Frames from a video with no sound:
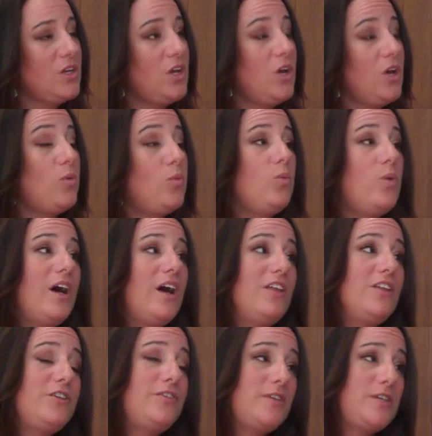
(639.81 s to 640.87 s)
Well,
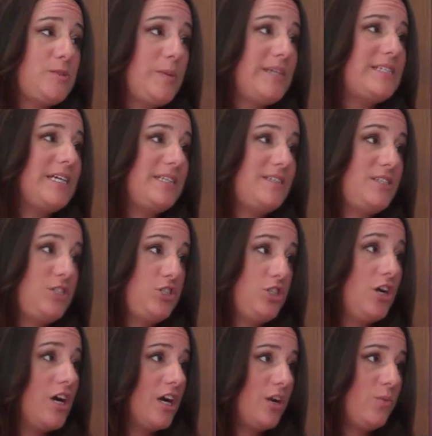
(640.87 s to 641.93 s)
the first place I'd
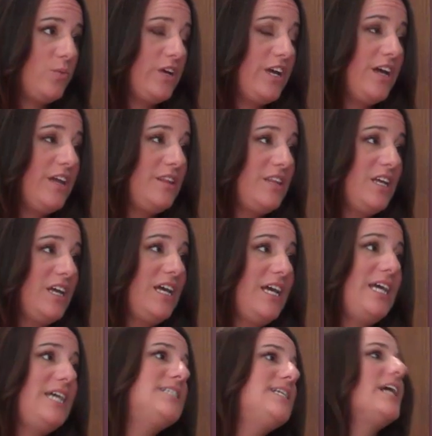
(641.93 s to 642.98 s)
start with
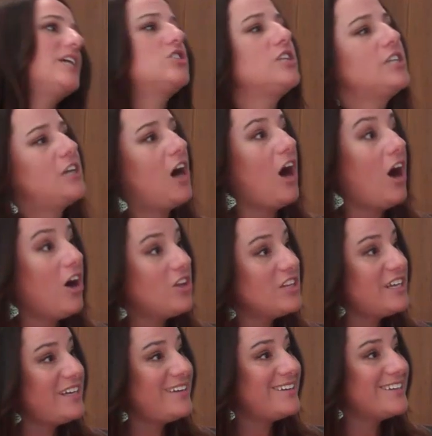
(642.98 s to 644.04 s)
is actually
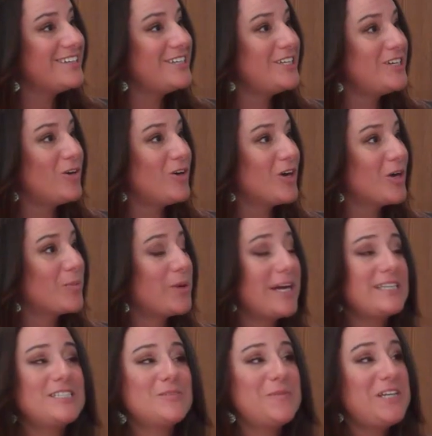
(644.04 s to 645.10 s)
calling your
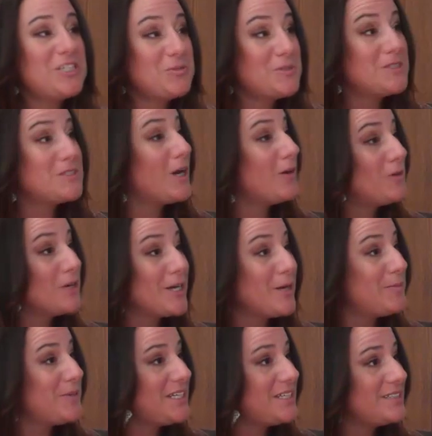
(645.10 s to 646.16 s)
practice management software
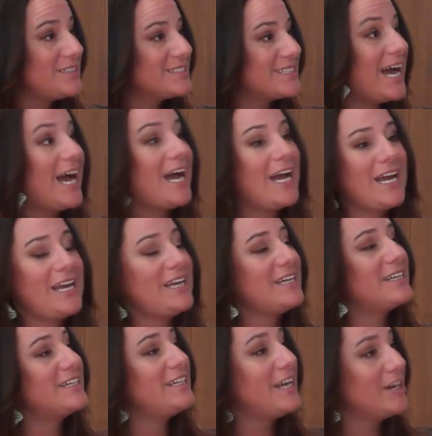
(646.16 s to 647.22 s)
company, because I
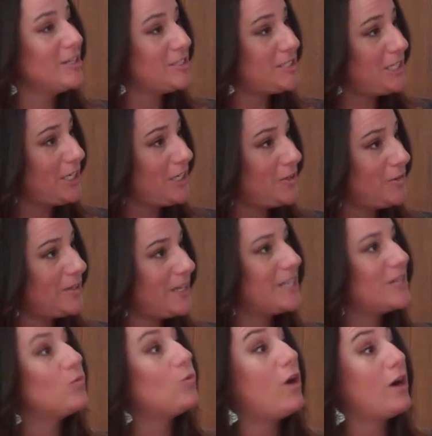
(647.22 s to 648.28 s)
can guarantee you they
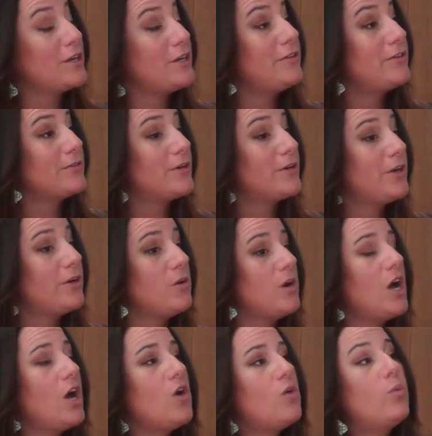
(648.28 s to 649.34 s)
can walk you through
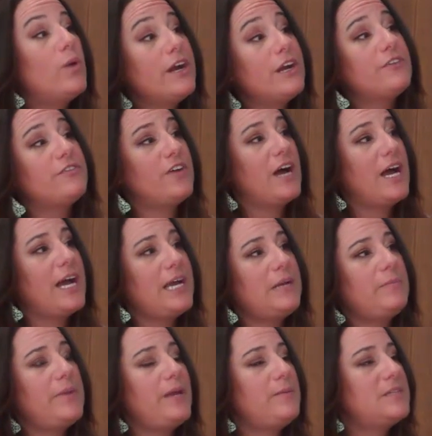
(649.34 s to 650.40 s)
where to find
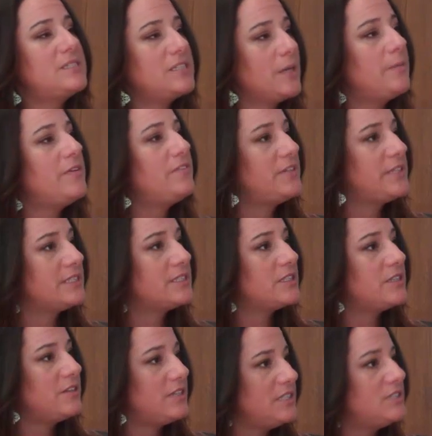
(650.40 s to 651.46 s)
maybe some of
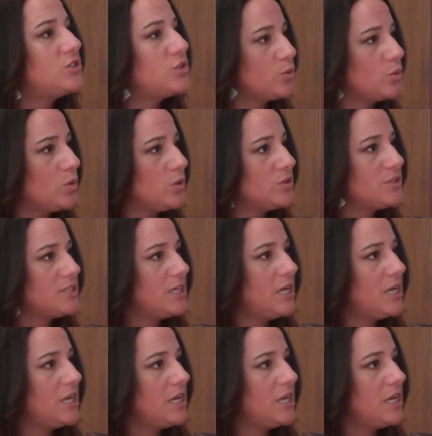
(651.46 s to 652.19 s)
these tools.